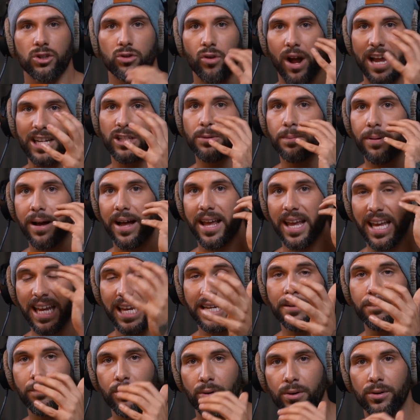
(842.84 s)
Try to buy
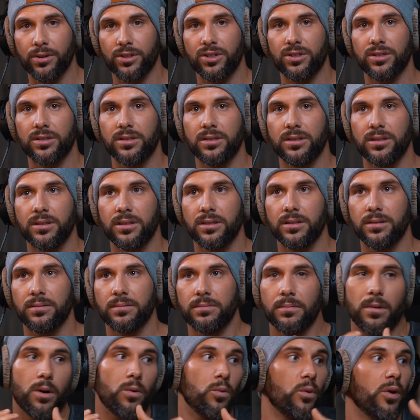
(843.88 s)
in person
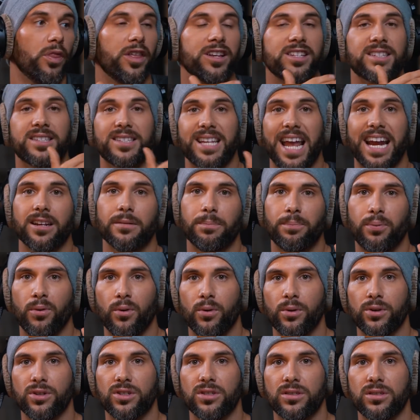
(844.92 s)
with a second
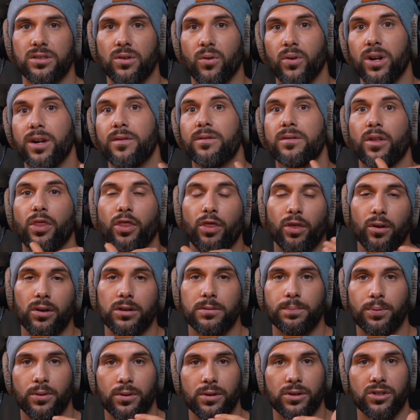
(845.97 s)
person or even a
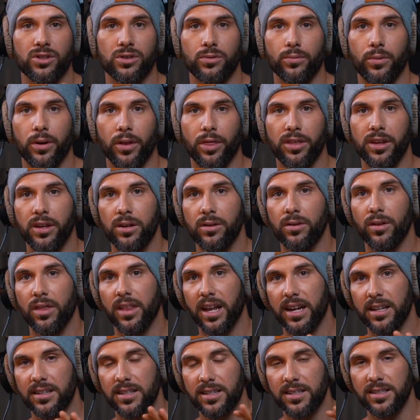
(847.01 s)
third person with you.
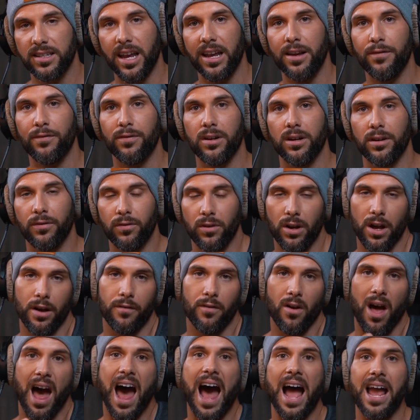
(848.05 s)
Then it's safer if you
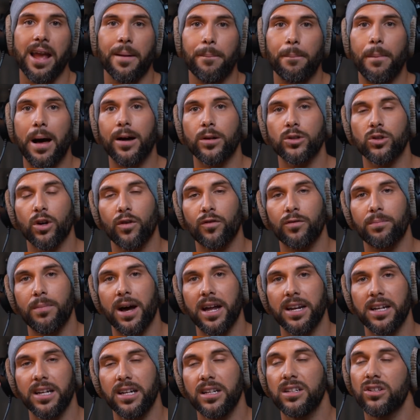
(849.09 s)
have a high amount of
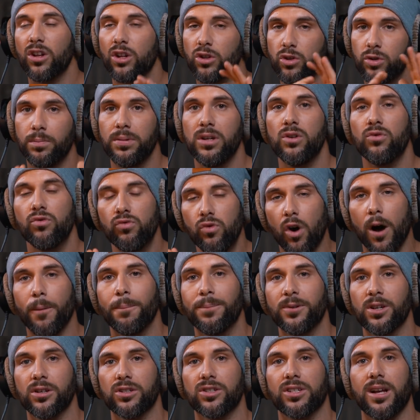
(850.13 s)
money, not to be
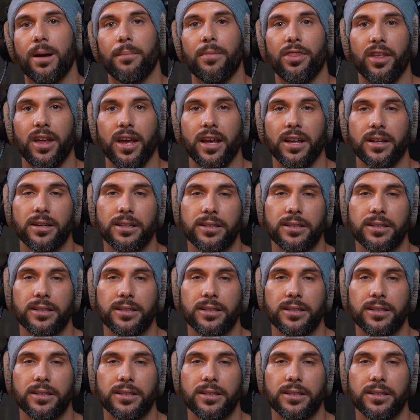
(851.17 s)
robbed or something.